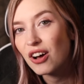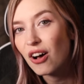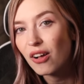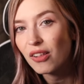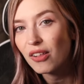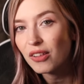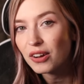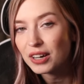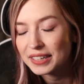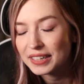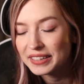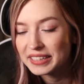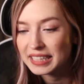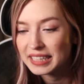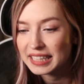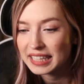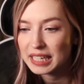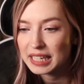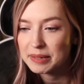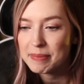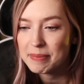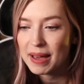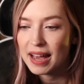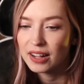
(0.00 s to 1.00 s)
All are going to
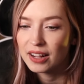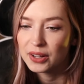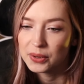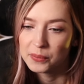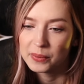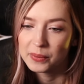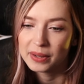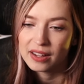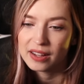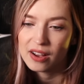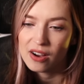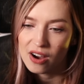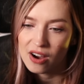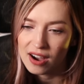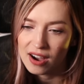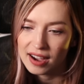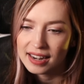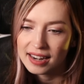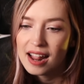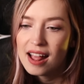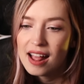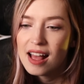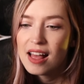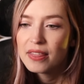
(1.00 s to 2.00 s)
keep going on.